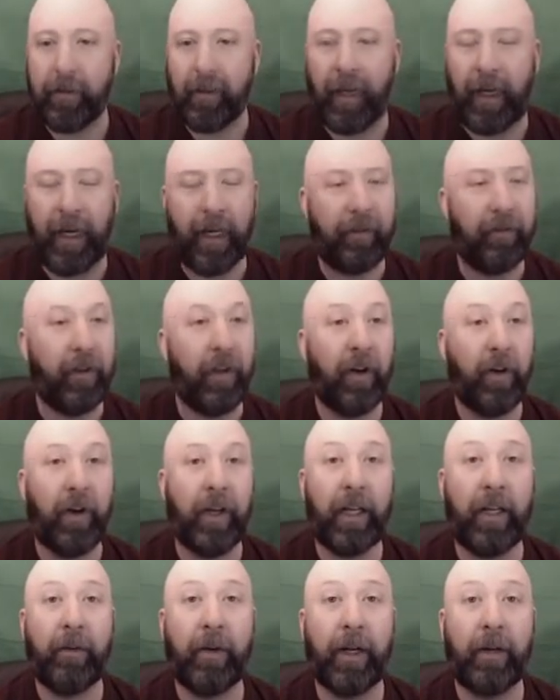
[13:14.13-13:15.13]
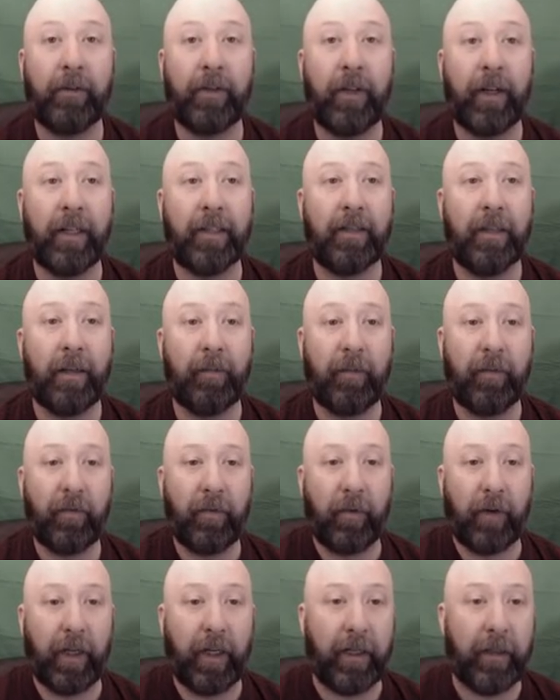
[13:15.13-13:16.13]
I have no idea what I was trying to say
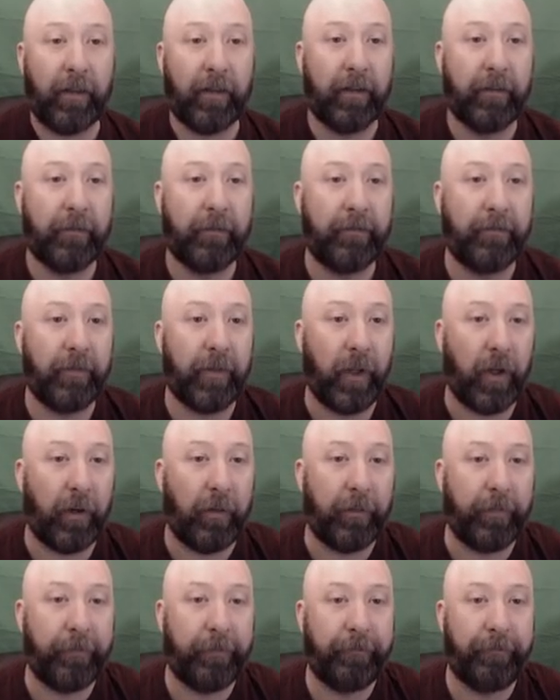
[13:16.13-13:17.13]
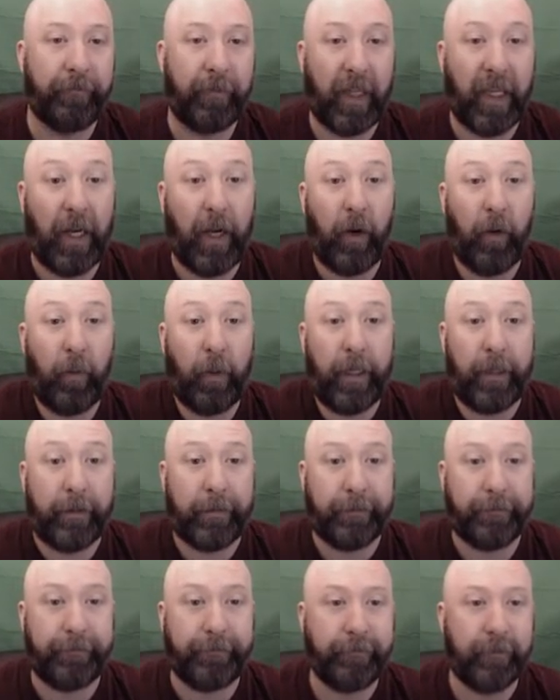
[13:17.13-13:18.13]
beforehand. So, oh well.
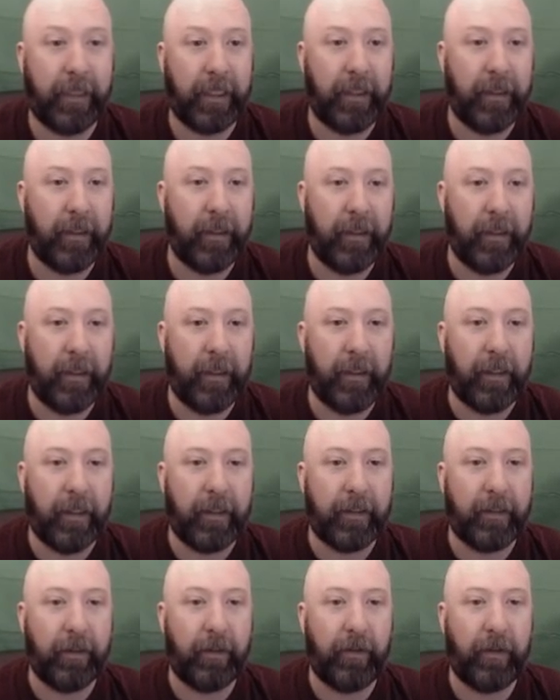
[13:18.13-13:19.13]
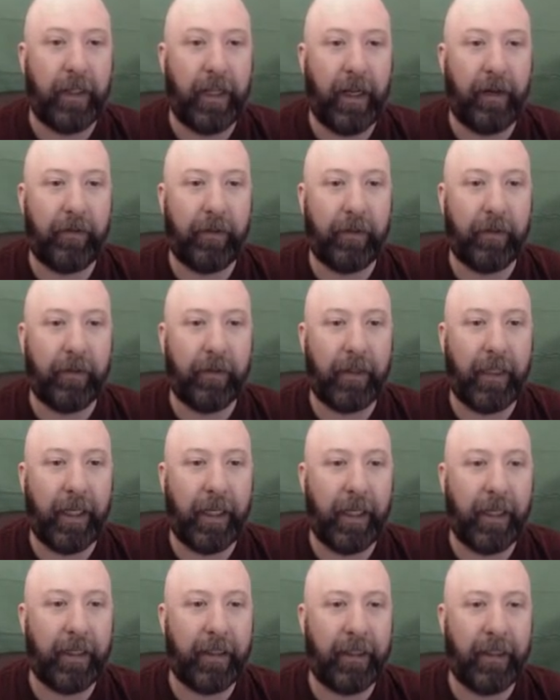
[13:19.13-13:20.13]
So Neville,
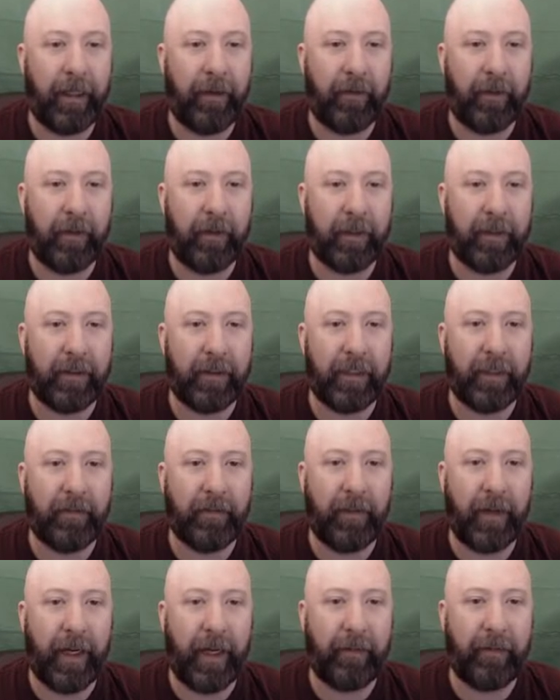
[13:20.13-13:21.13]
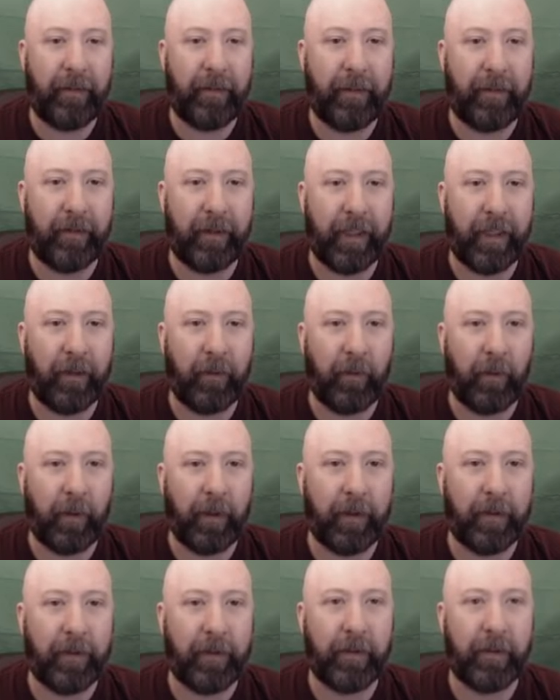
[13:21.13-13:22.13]
yeah, Neville at 6'5", he's even getting
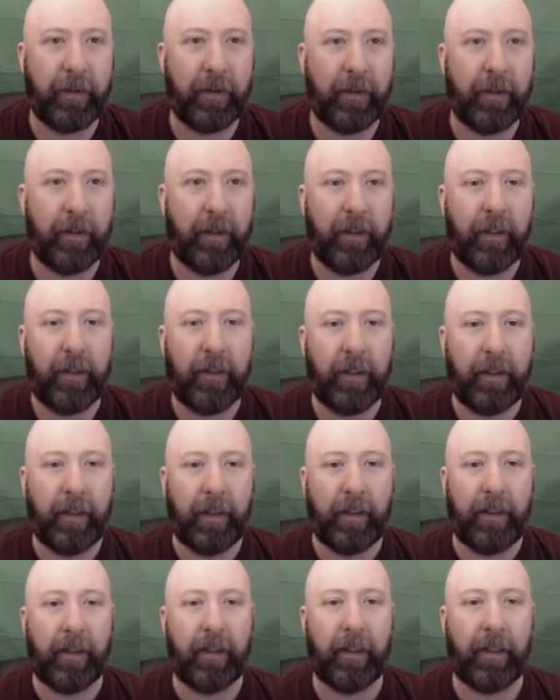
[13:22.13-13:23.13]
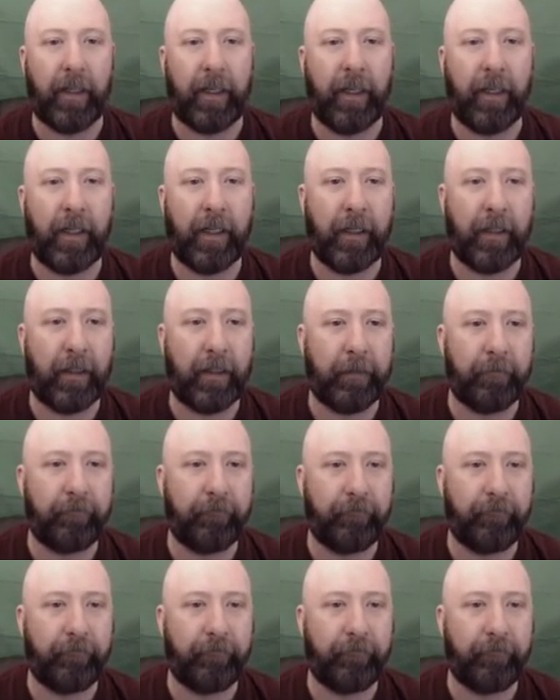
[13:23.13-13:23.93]
worse. I